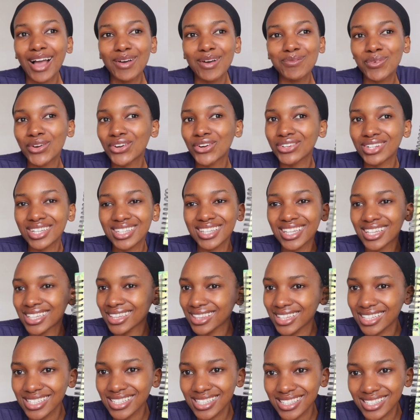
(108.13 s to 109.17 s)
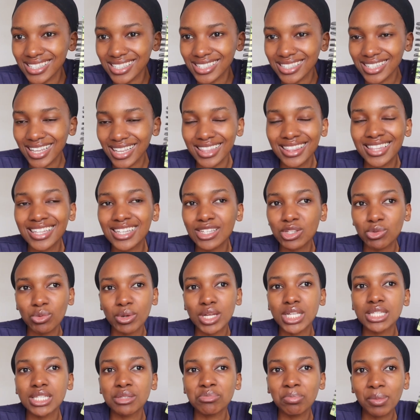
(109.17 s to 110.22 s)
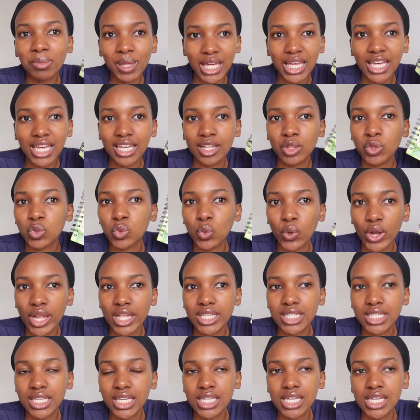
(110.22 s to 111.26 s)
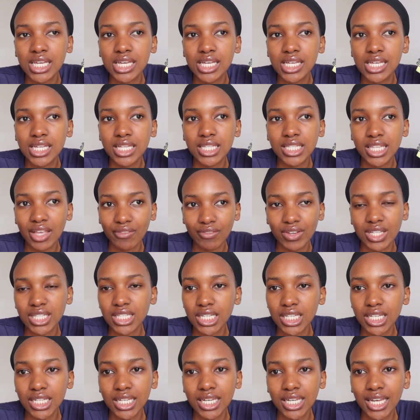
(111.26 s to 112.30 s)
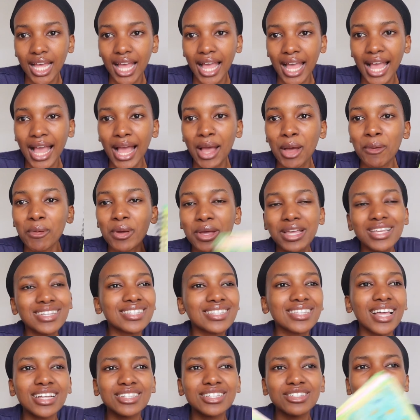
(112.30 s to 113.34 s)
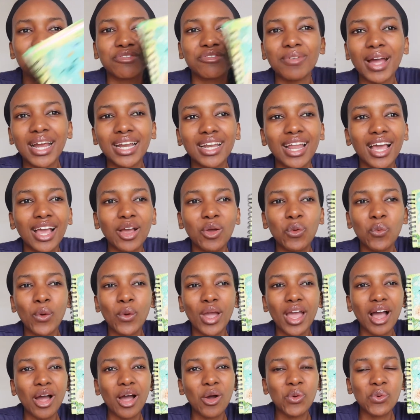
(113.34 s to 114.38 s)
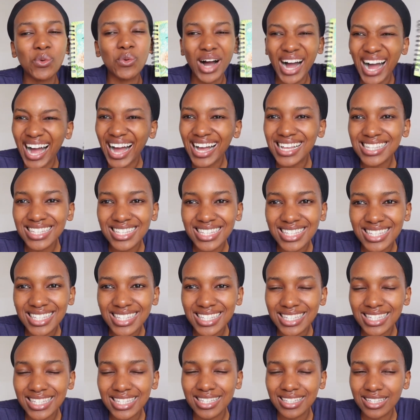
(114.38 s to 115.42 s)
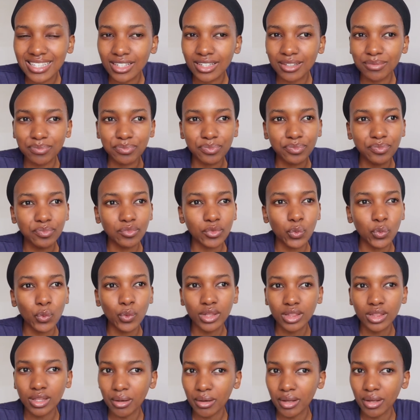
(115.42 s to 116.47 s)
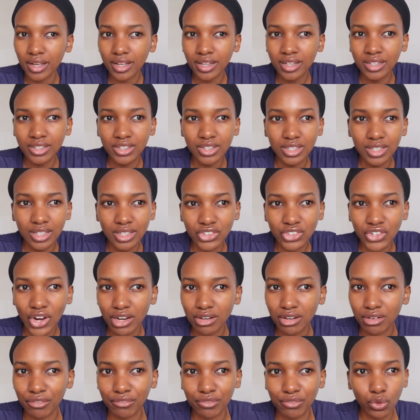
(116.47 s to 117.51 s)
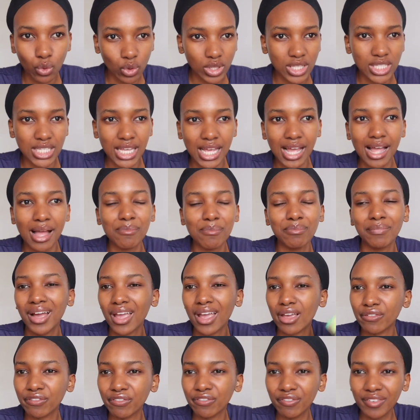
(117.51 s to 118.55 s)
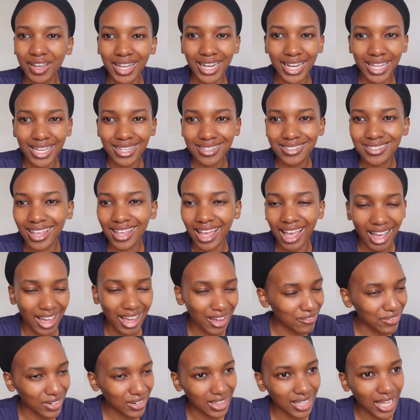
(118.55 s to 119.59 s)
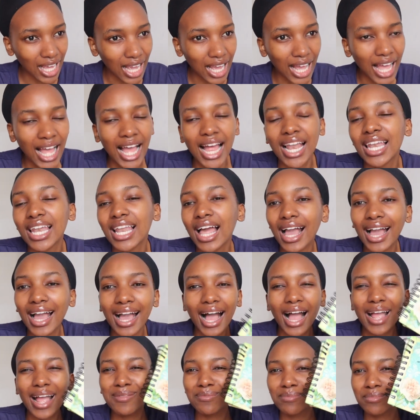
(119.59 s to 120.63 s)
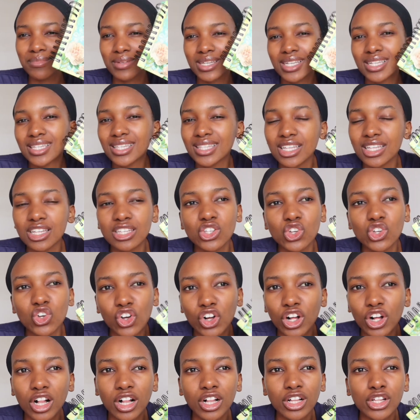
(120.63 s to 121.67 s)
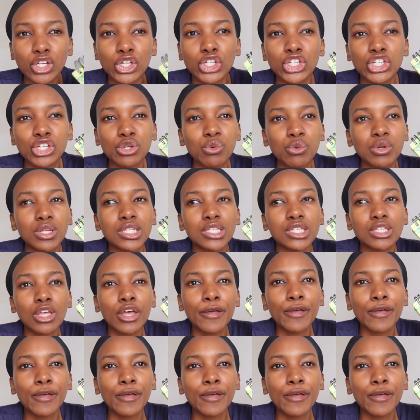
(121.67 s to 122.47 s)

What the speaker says: by reading this. This was me in 2017. State of mind, like where I was with a train of thought here, my feelings, everything. Like I miss this girl. She was